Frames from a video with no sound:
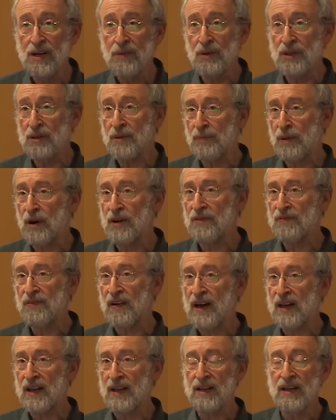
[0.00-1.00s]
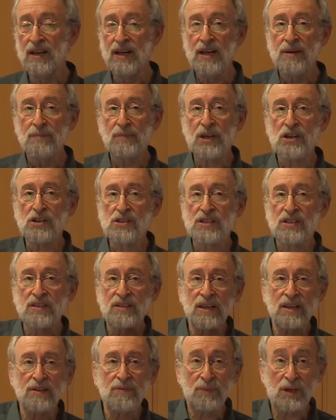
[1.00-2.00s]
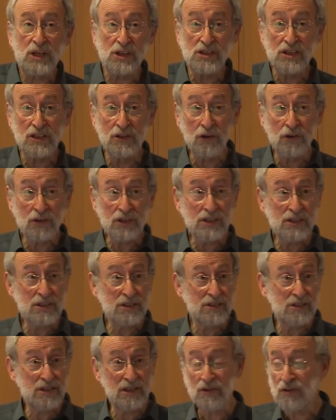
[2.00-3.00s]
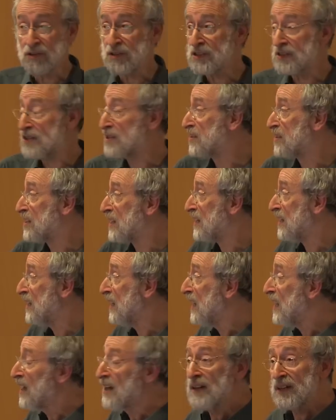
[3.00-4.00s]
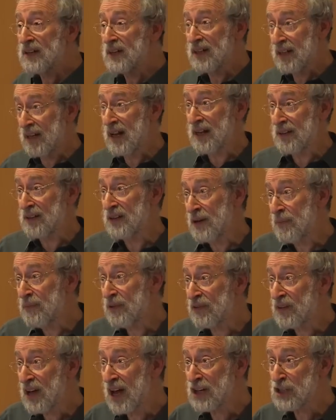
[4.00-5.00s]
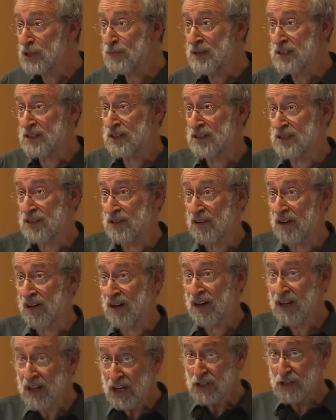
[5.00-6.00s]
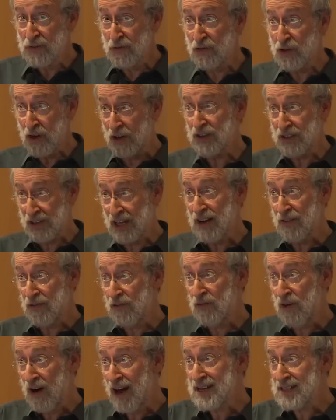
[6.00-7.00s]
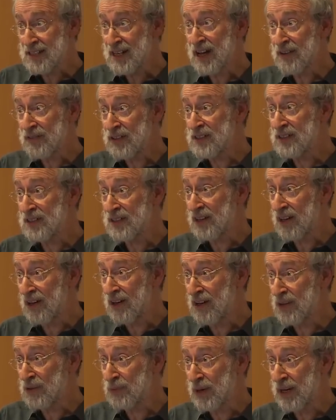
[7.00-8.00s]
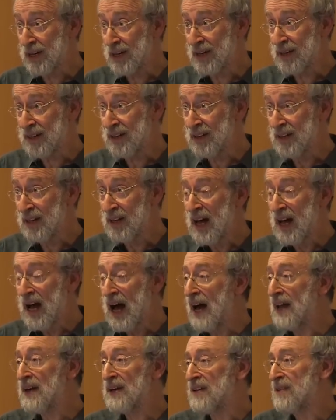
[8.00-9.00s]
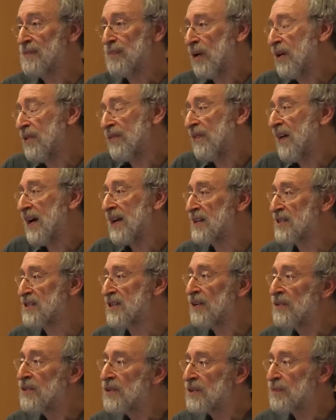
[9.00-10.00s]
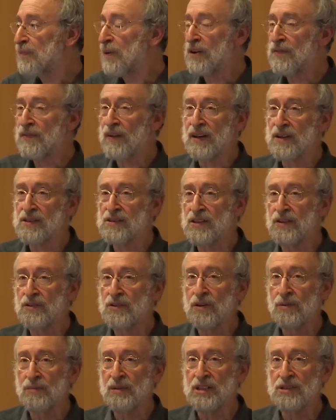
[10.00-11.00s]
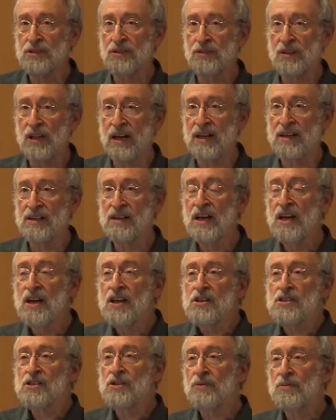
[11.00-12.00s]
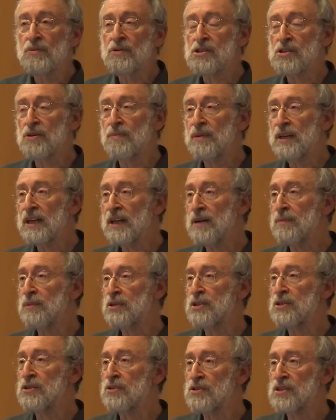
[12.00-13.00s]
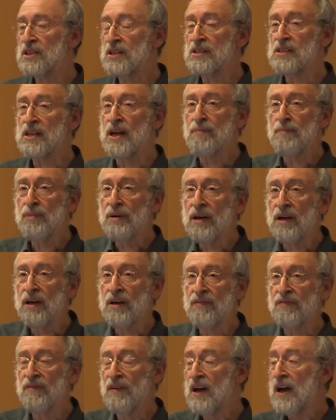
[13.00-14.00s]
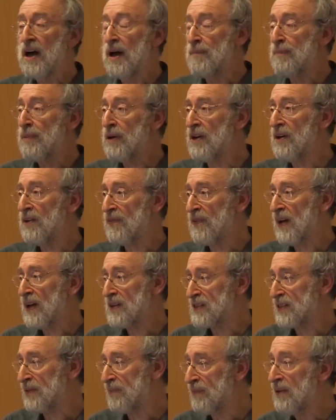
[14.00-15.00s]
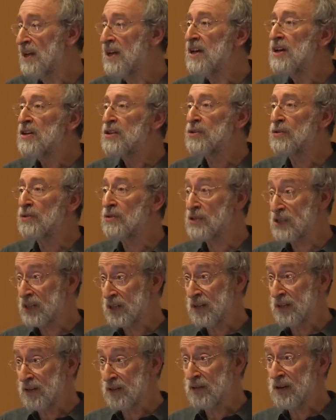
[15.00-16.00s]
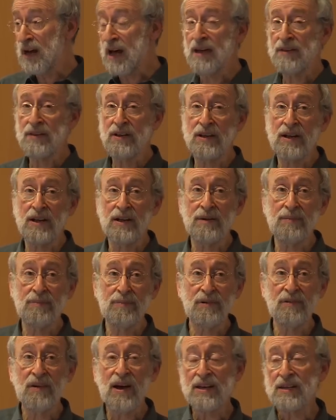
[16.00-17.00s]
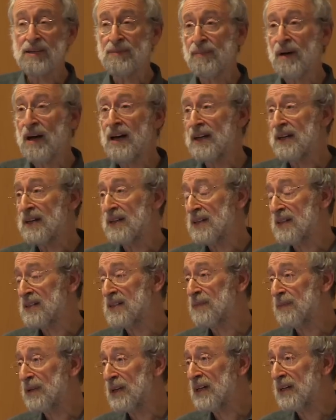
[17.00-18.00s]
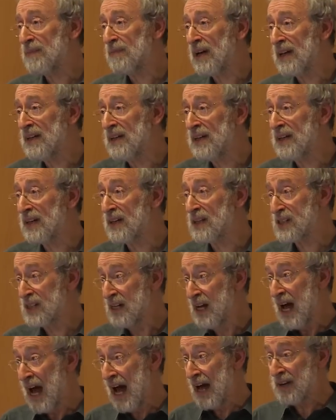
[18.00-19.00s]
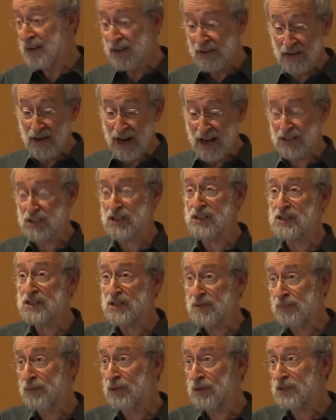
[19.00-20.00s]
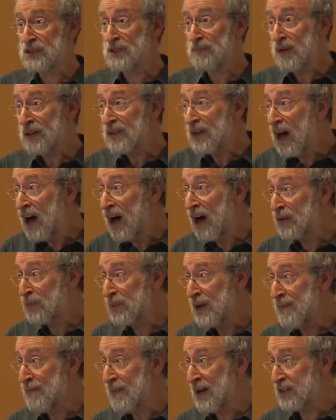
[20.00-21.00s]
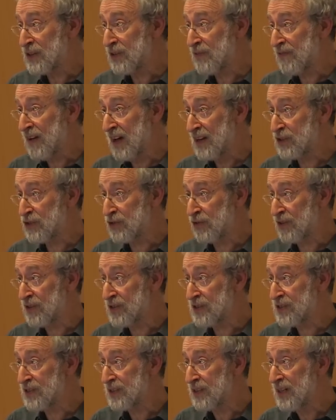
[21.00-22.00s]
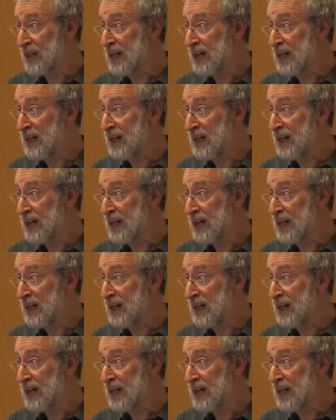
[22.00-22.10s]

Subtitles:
with a profiler. Because in order to see the number of cache misses there are, you've got to get right down into the hardware. And profilers don't normally do that. So being able to use things like perf and perfasm, tools that are provided typically by Linux and are actually supported by the hardware manufacturers,